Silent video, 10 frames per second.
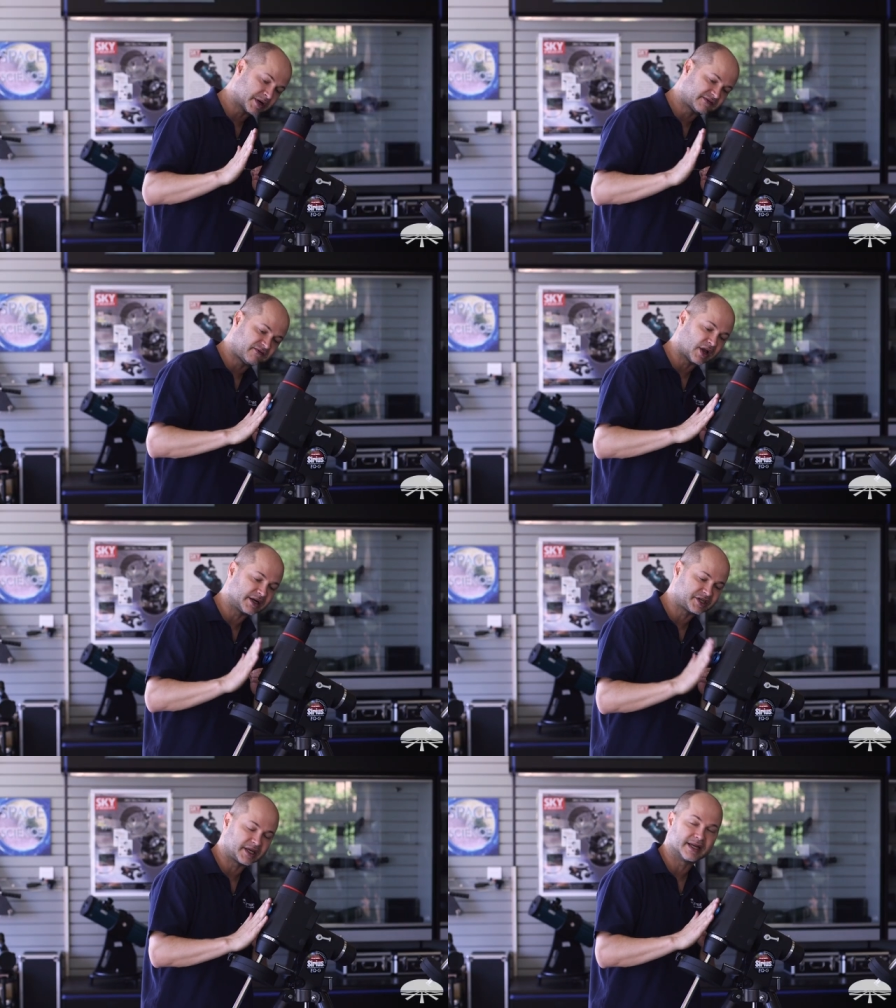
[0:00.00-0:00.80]
much
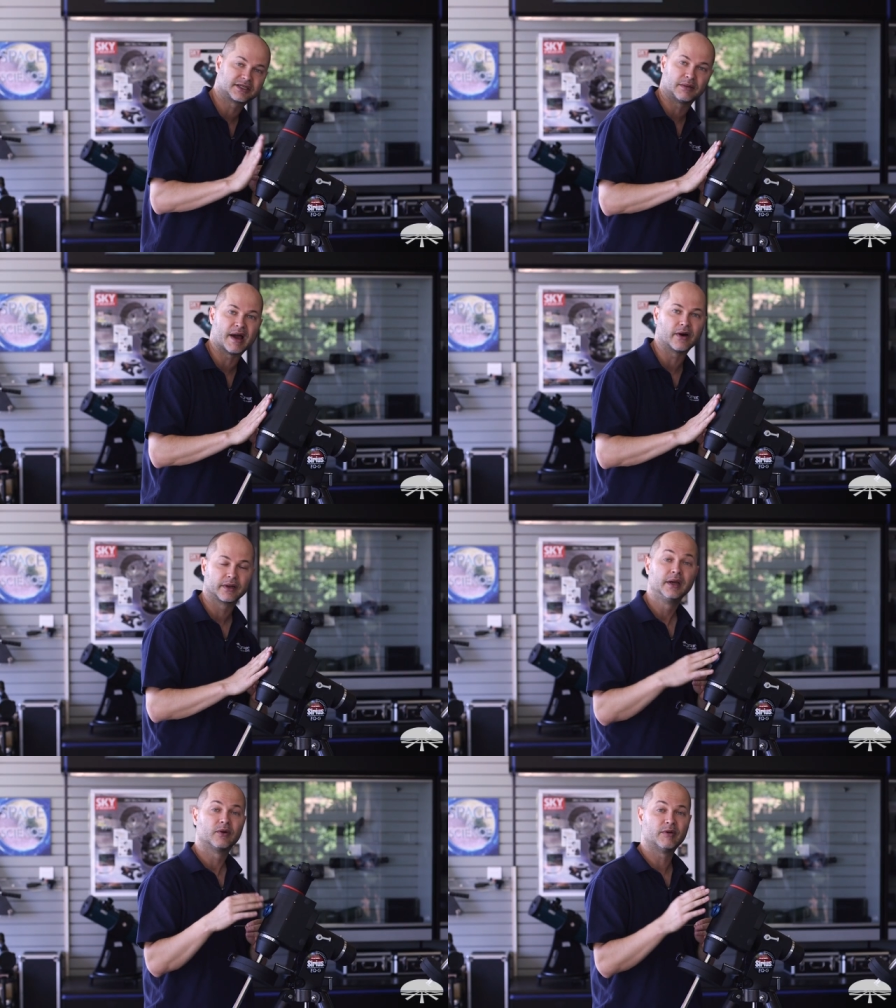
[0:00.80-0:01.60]
flush against the mount.
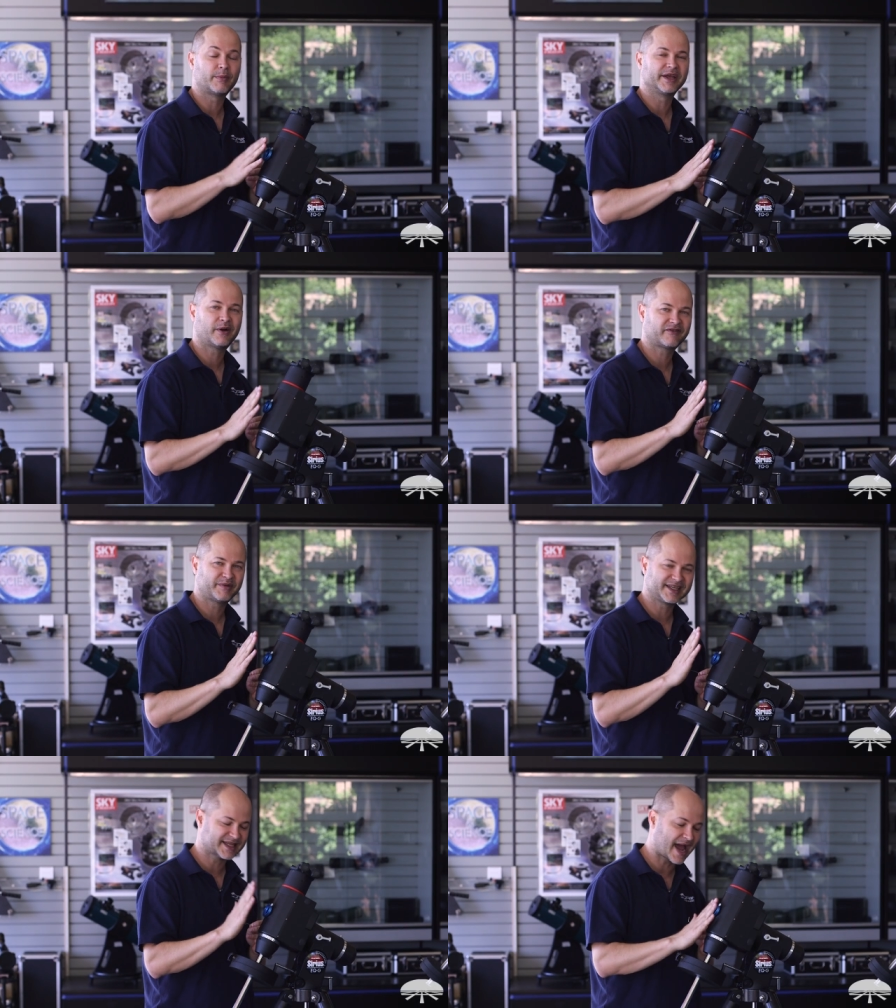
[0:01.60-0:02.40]
Remember, you don't have to
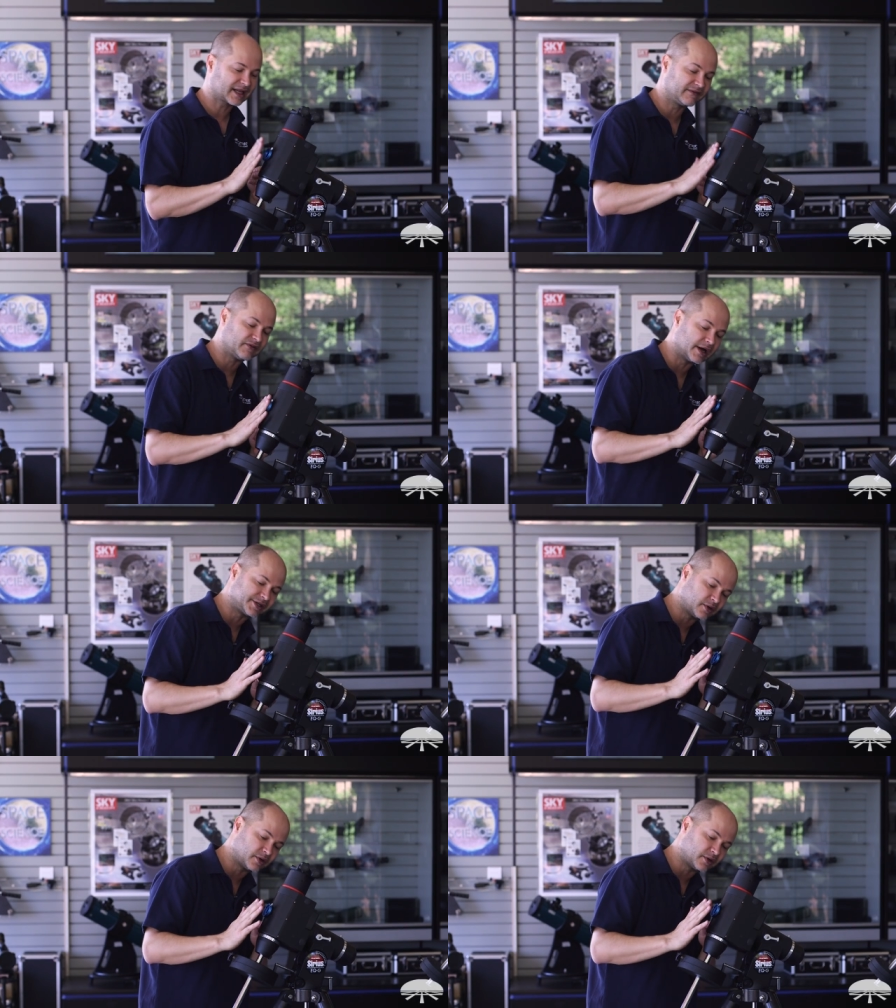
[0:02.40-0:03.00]
be exactly flush.